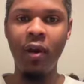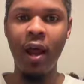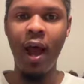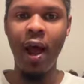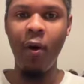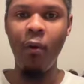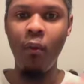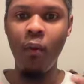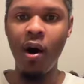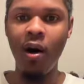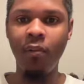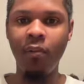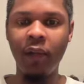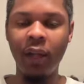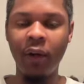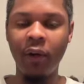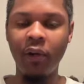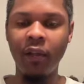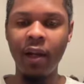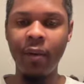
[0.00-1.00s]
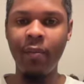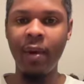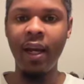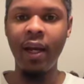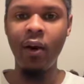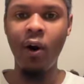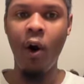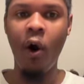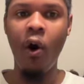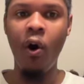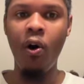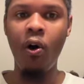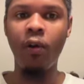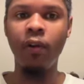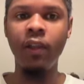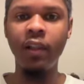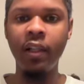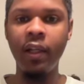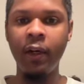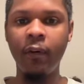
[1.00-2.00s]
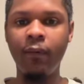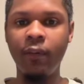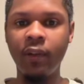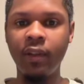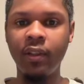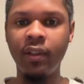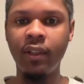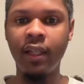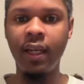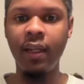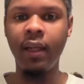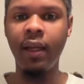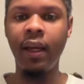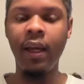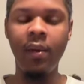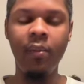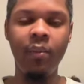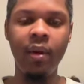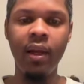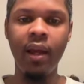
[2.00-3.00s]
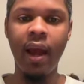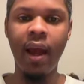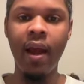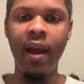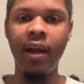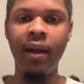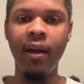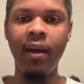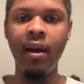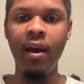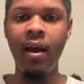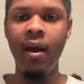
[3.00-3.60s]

that one player can make all the difference in the NBA,